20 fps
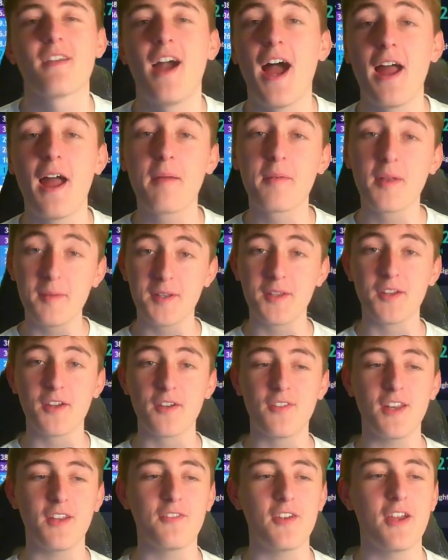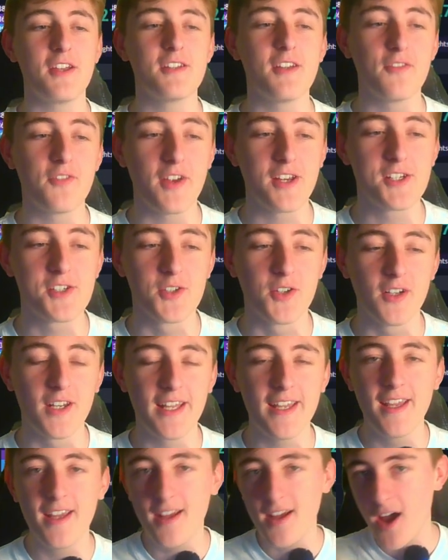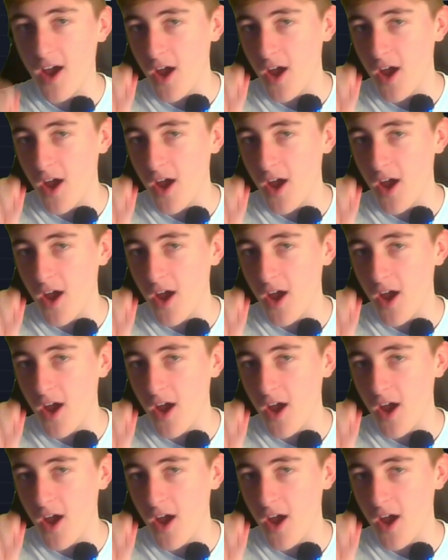I am going to be doing a video very shortly.